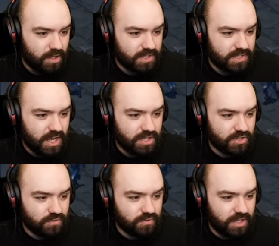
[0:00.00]
This guy
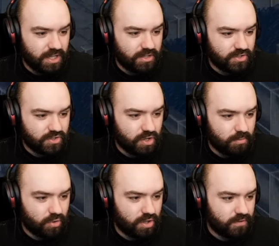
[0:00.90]
just really
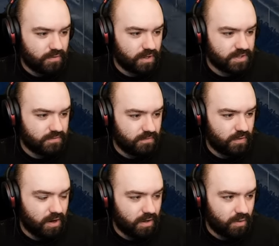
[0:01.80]
stopped looking for us
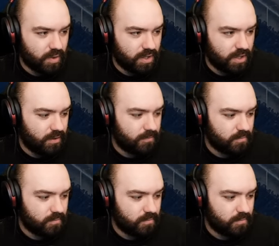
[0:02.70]
very quickly.